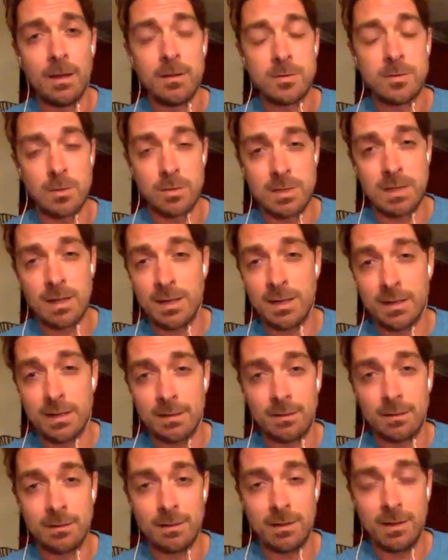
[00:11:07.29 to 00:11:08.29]
So
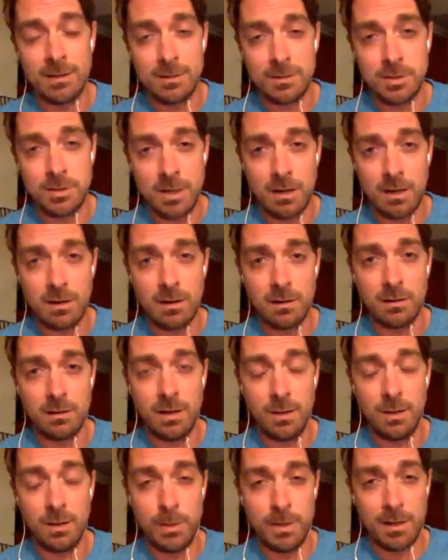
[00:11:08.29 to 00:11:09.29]
sitting in the chair
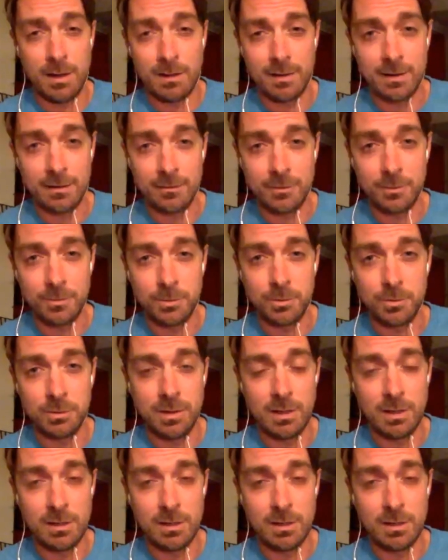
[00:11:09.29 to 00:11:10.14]
and being uncomfortable